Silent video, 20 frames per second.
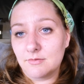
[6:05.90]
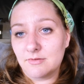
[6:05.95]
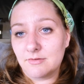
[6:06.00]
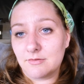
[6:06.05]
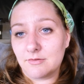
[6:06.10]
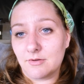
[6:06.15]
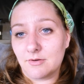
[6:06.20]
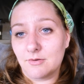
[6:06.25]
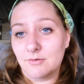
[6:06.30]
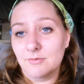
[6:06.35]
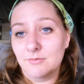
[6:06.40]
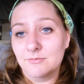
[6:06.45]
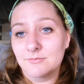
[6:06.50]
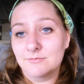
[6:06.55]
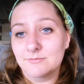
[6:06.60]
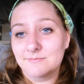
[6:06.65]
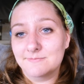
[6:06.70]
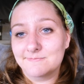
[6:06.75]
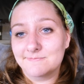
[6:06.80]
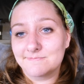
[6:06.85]
So,
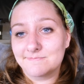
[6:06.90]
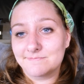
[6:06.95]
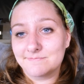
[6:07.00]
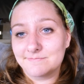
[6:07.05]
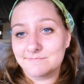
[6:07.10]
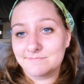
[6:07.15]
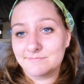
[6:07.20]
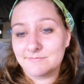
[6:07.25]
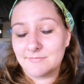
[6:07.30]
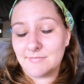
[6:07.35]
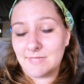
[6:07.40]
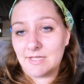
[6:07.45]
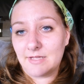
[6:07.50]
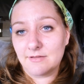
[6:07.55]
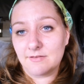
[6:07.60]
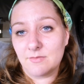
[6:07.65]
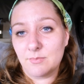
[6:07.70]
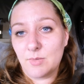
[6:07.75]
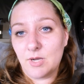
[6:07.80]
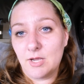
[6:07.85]

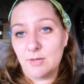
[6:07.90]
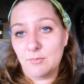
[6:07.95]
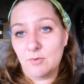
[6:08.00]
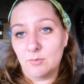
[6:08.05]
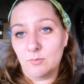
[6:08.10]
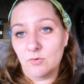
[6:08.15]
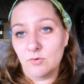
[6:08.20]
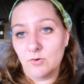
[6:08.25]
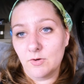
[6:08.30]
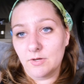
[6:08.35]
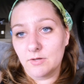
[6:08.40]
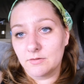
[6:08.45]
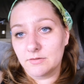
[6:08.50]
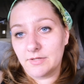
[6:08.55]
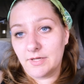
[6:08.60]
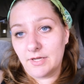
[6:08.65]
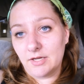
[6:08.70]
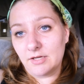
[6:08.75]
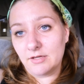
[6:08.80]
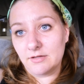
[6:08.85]
that's my Memorial
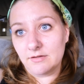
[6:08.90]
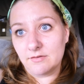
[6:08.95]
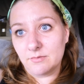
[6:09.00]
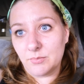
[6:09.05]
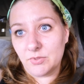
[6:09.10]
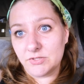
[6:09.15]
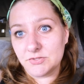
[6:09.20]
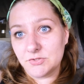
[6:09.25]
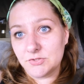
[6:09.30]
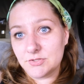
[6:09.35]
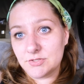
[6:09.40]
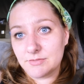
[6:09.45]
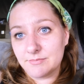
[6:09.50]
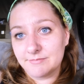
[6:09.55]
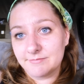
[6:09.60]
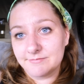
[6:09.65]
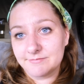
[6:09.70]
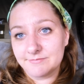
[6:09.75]
Day speech.